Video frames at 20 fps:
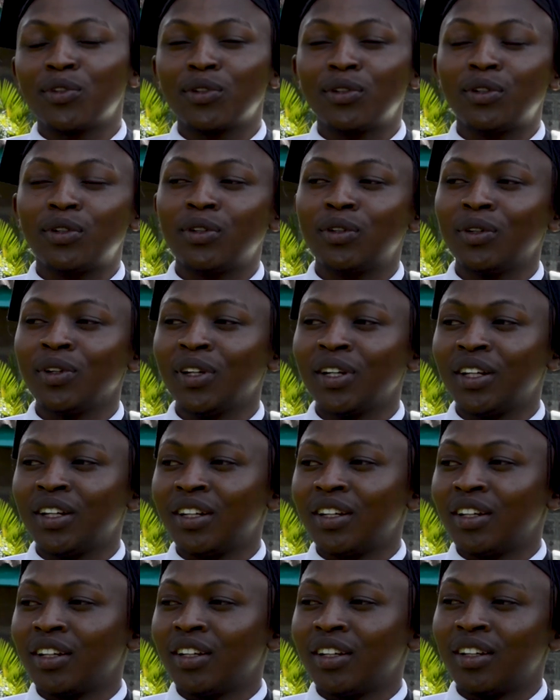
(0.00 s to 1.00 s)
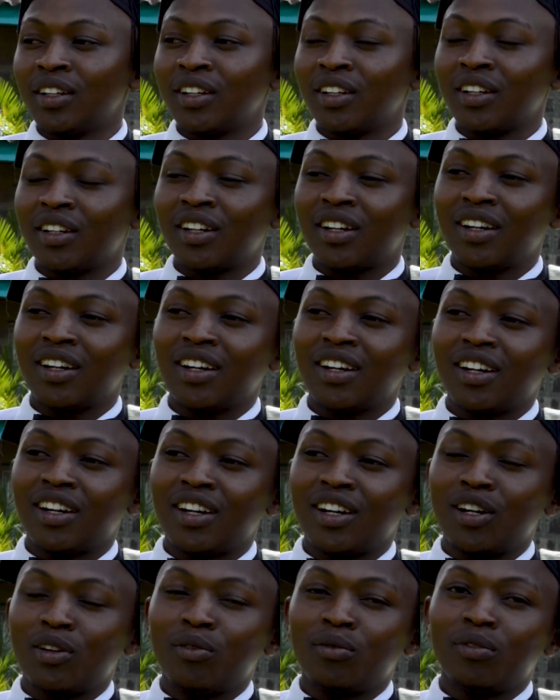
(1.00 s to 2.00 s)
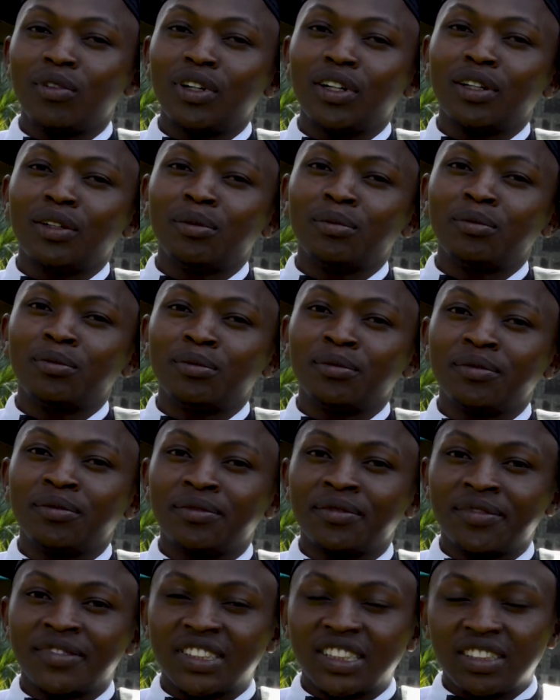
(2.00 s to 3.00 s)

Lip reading: So I've been